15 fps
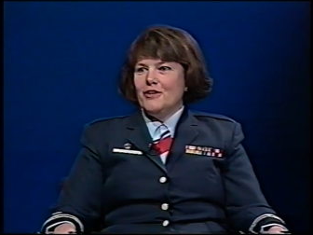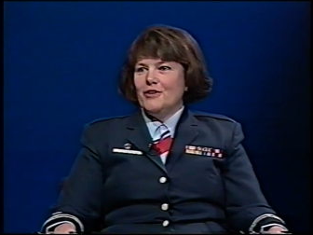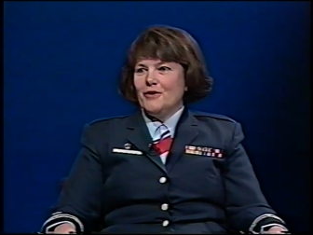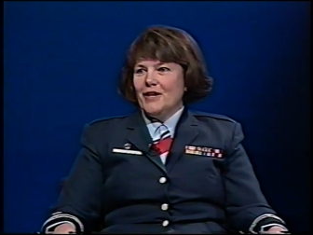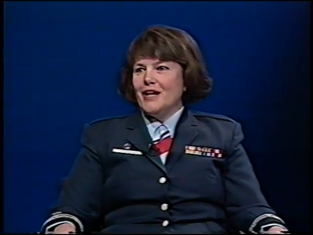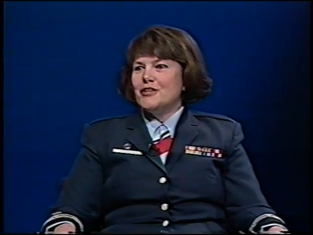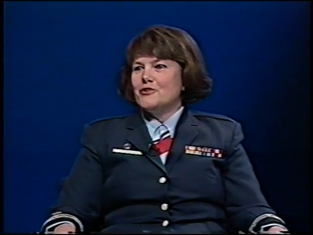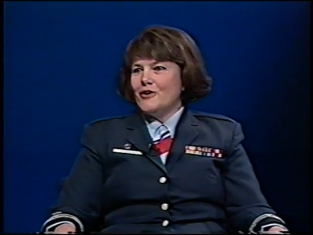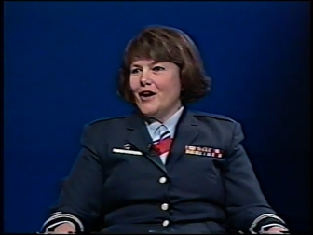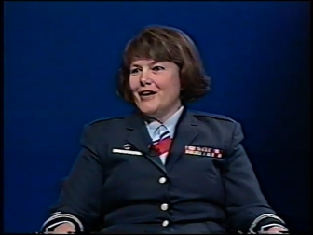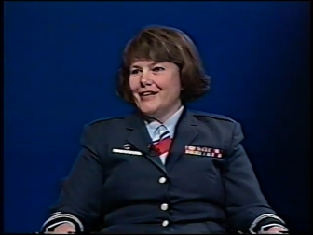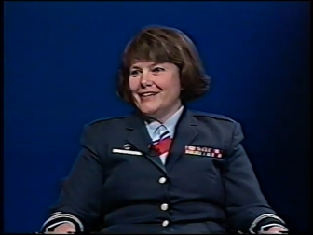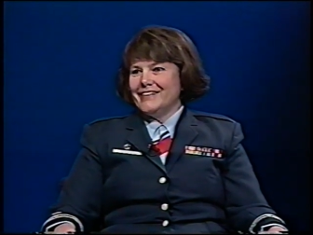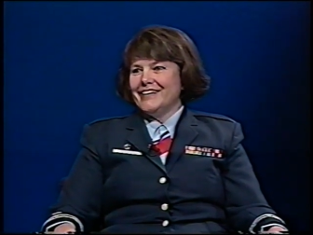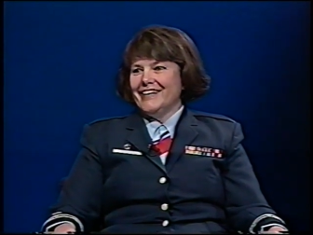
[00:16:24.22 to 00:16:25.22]
you know,
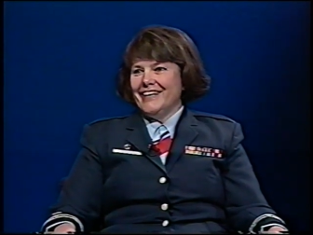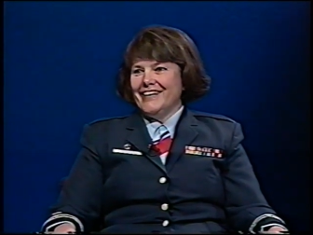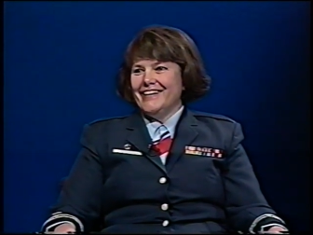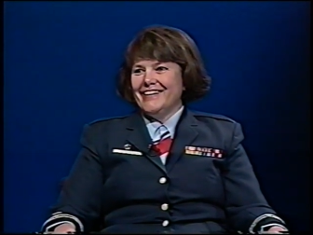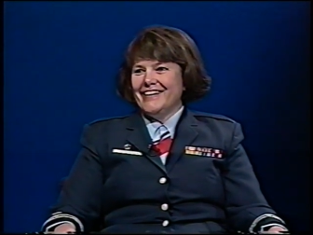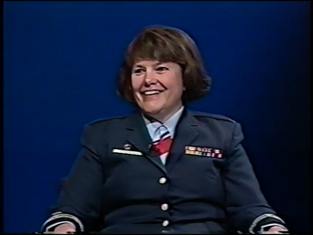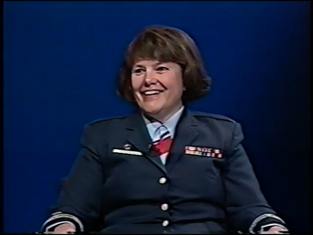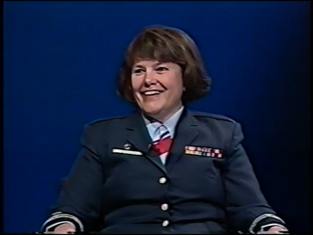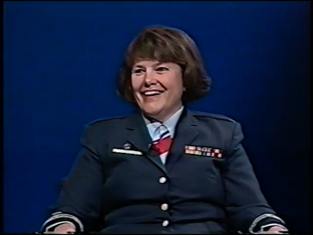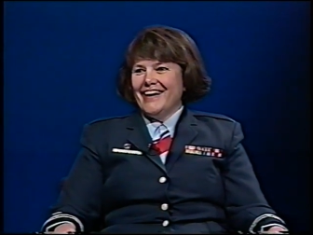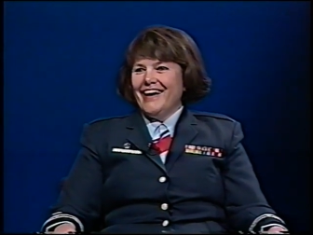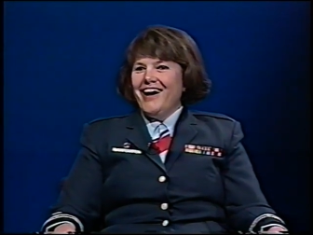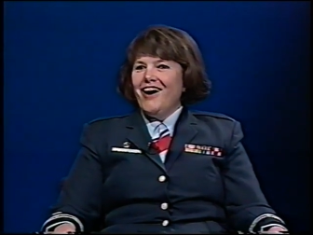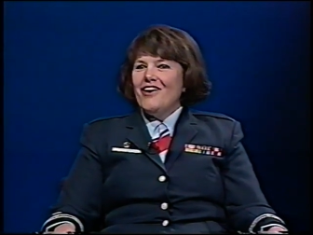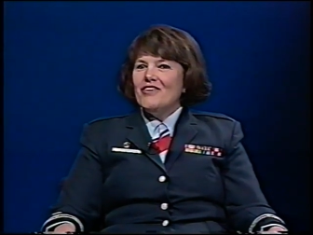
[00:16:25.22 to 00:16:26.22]
electronically. We're certainly working on it.
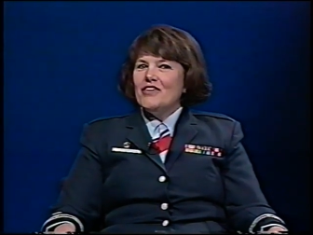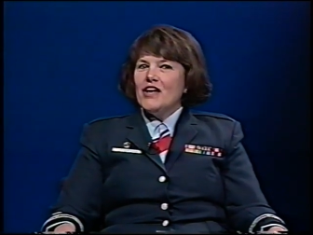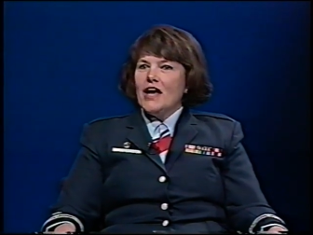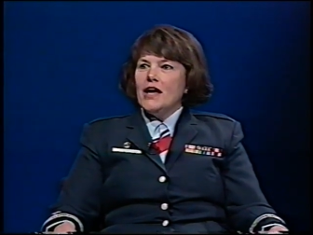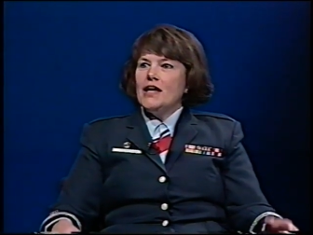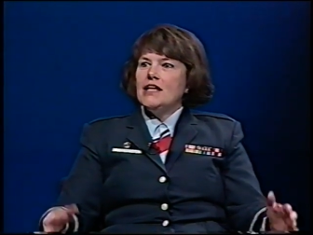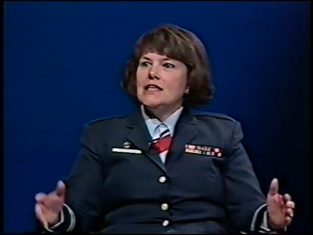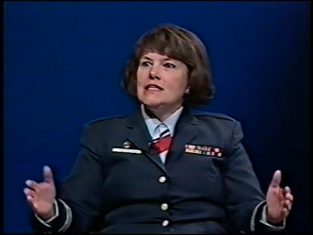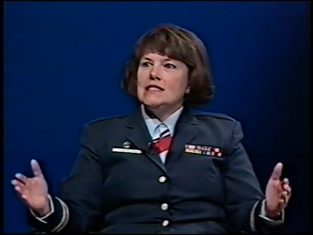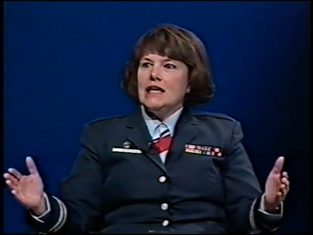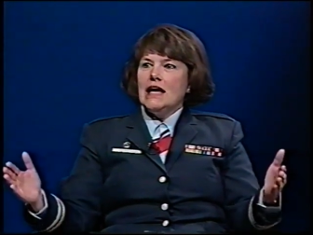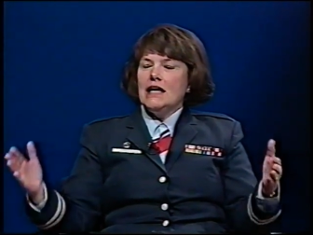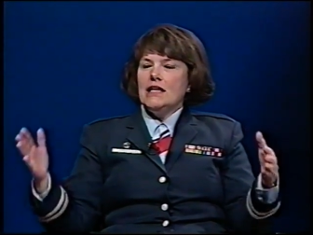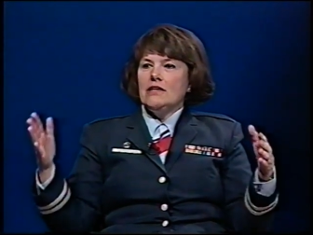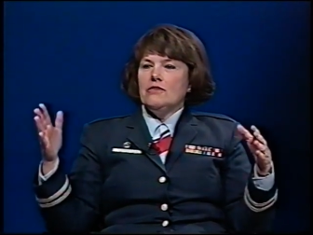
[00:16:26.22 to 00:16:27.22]
Okay,
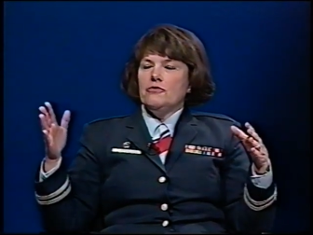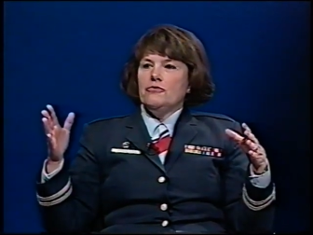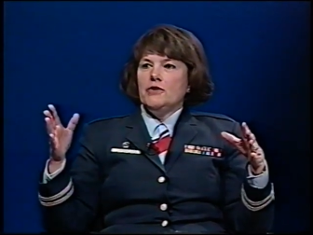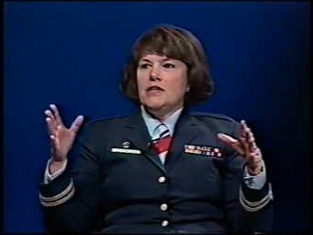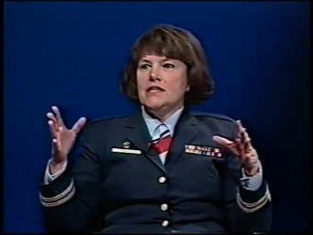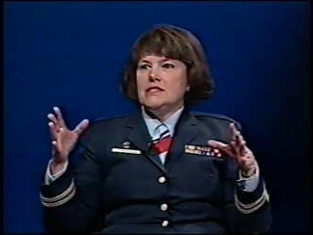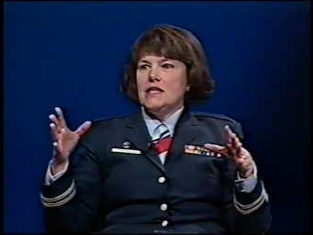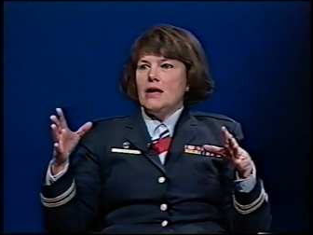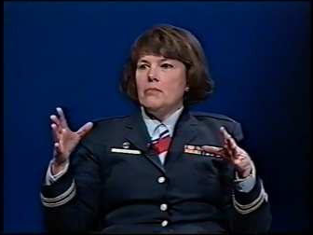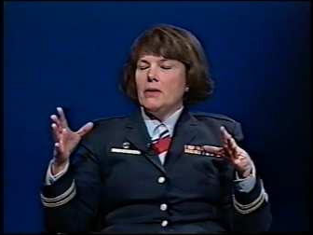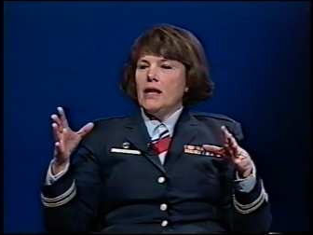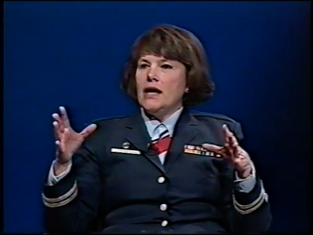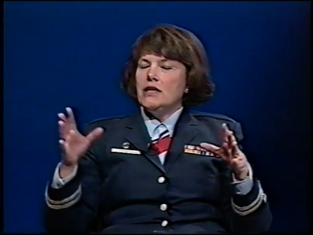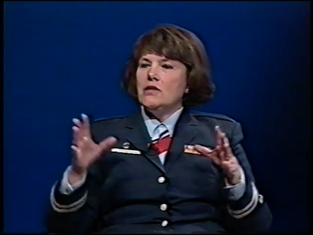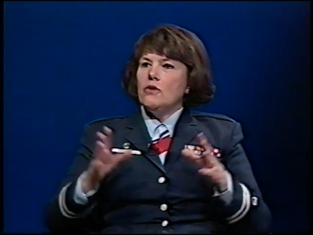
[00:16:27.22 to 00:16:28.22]
take for an
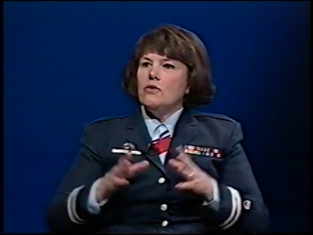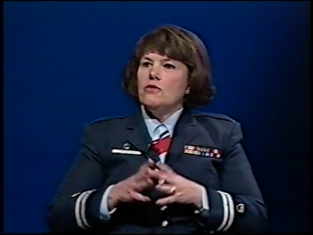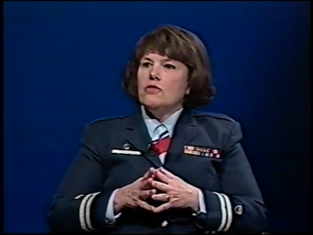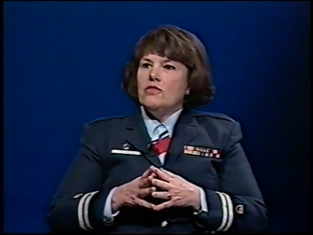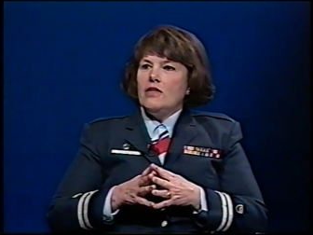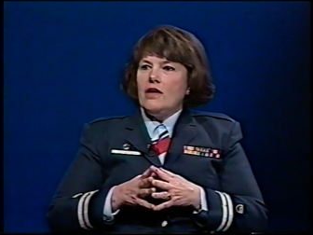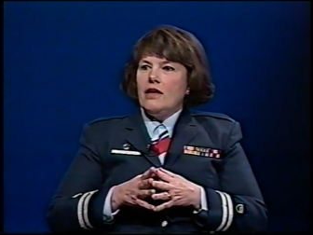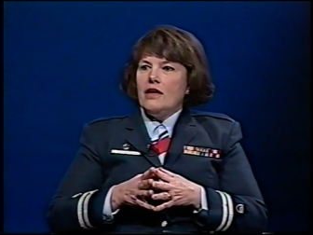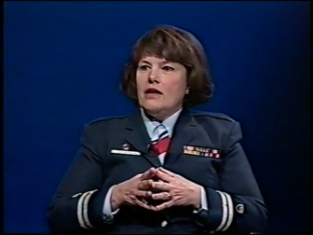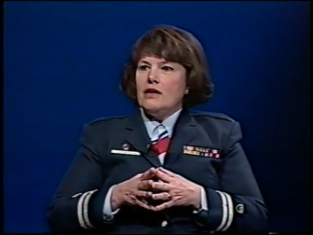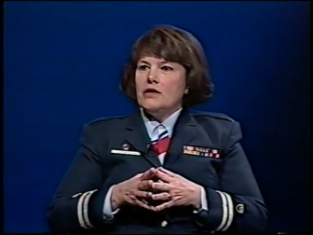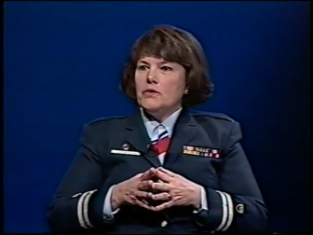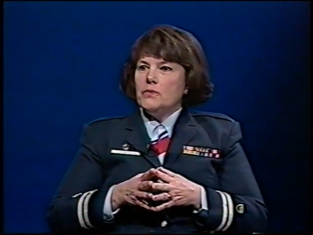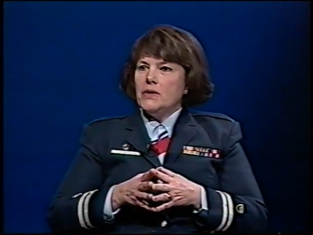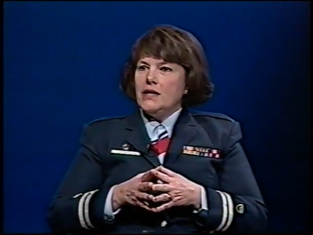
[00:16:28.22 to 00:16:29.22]
example. I know
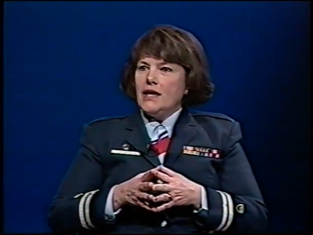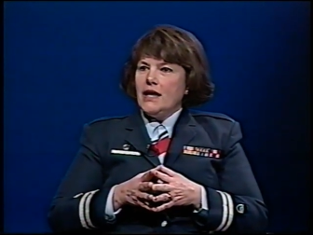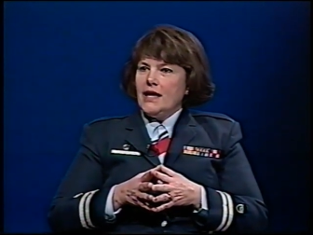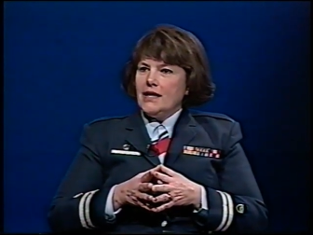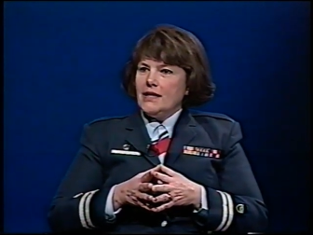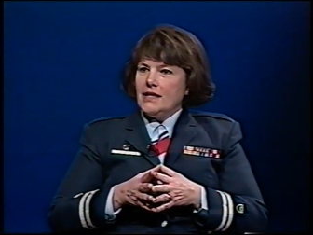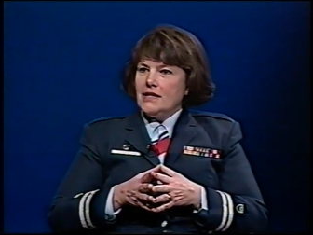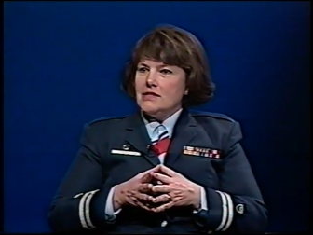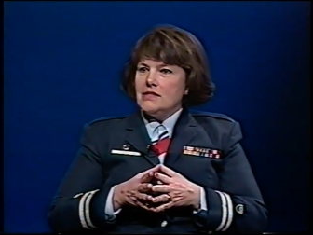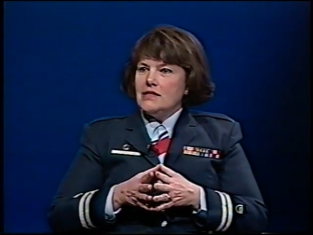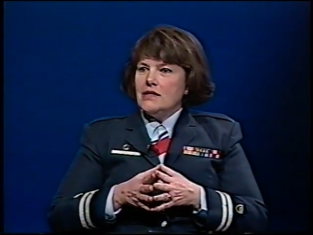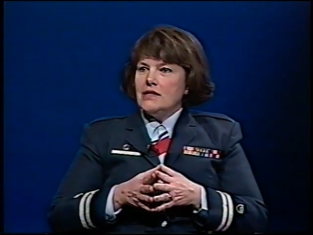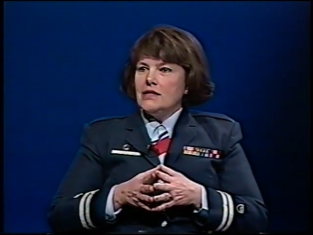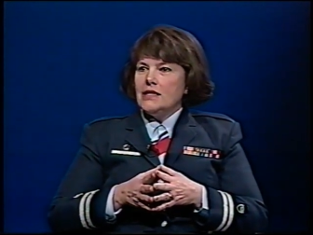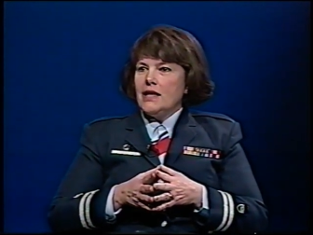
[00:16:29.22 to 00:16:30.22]
that we had a
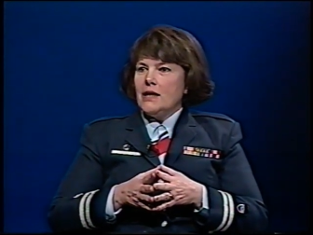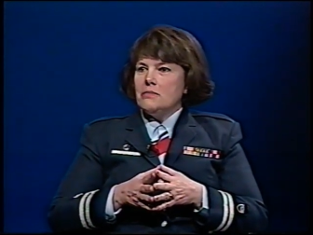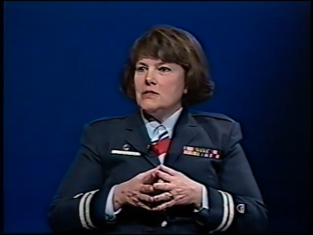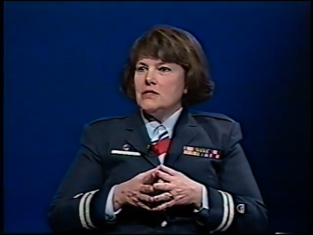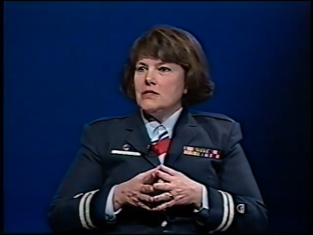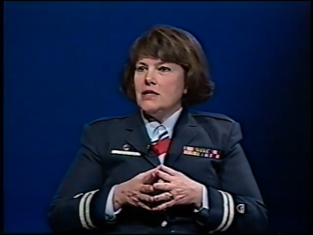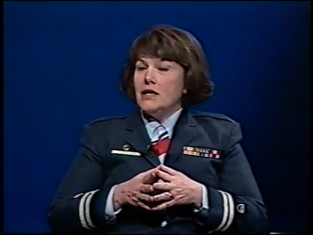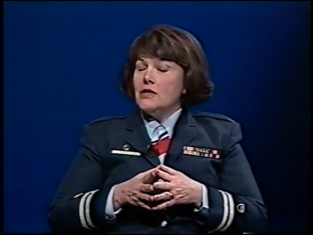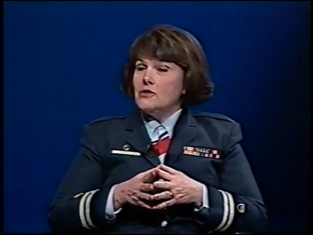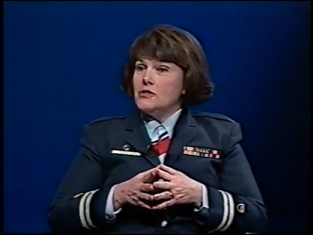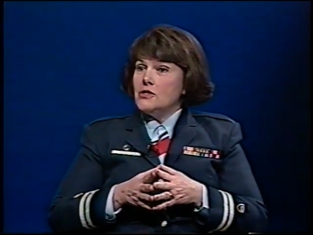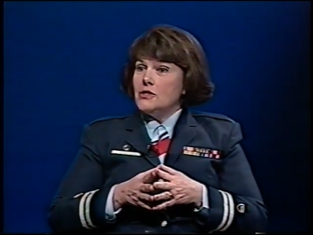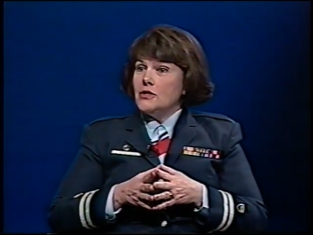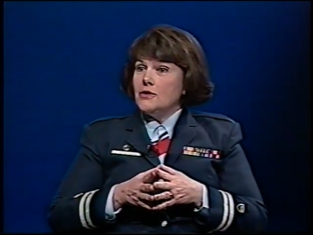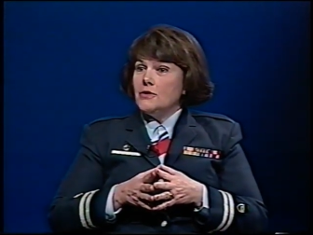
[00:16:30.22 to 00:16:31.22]
guest on Captain
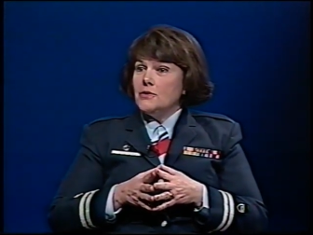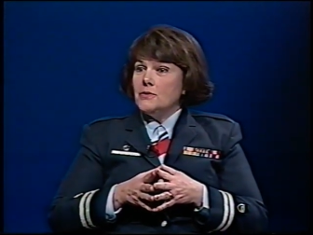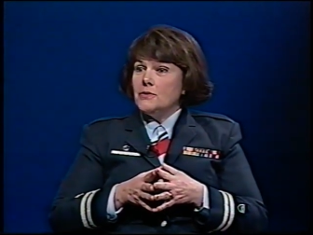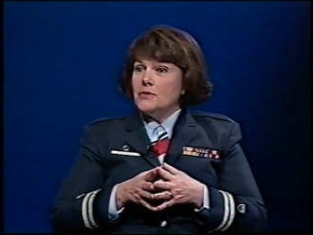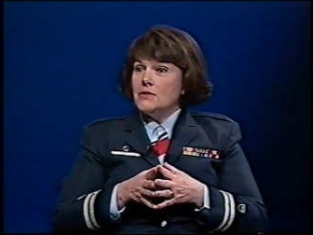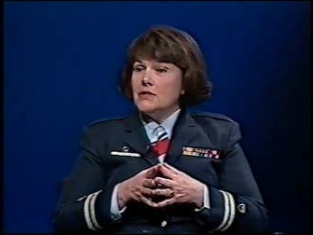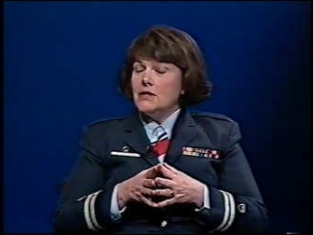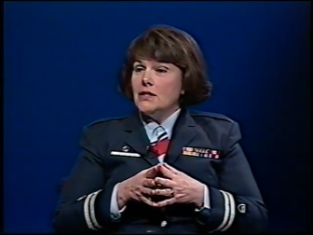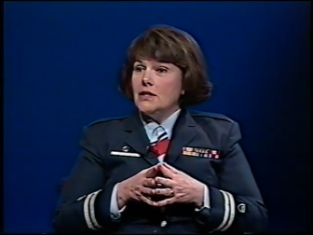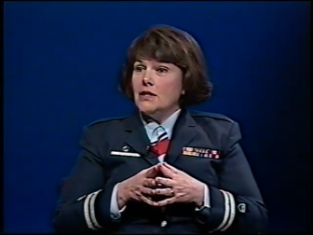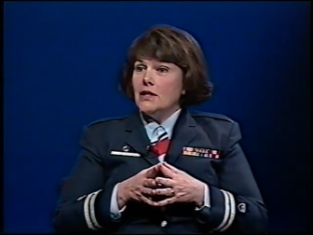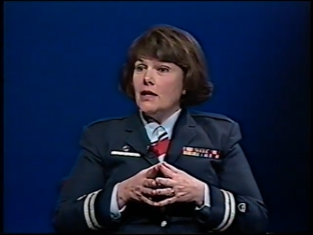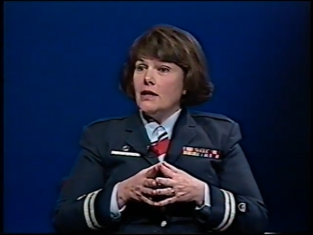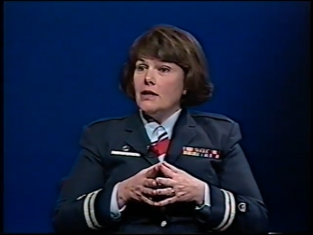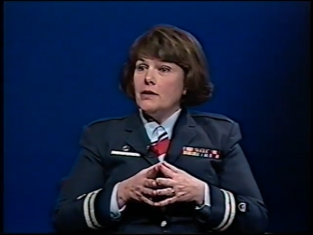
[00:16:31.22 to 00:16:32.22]
Henderson, who's
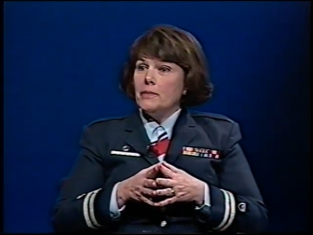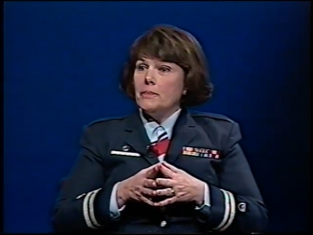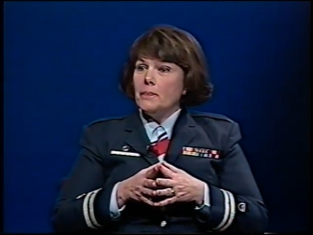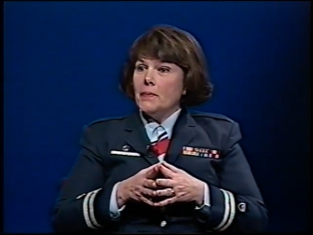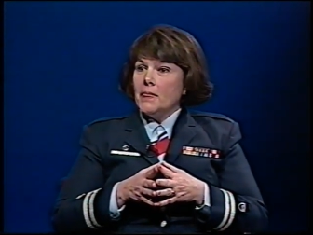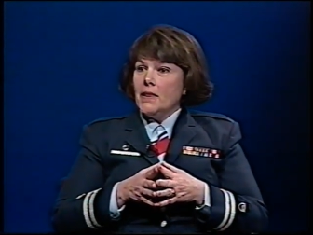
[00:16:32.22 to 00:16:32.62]
the um,